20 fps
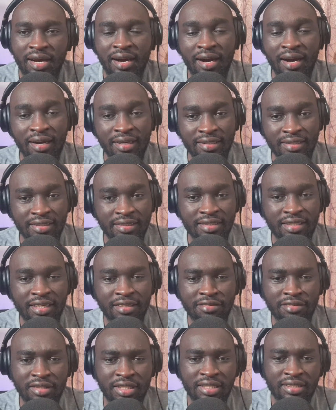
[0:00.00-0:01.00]
and
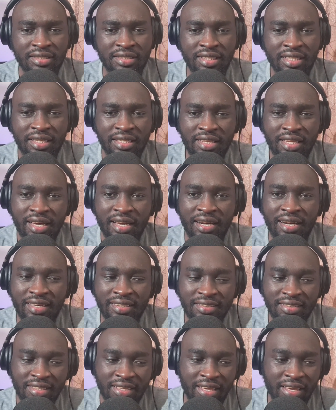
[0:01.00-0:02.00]
after seeing their
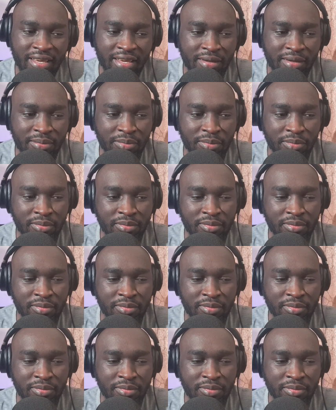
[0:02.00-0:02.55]
last game,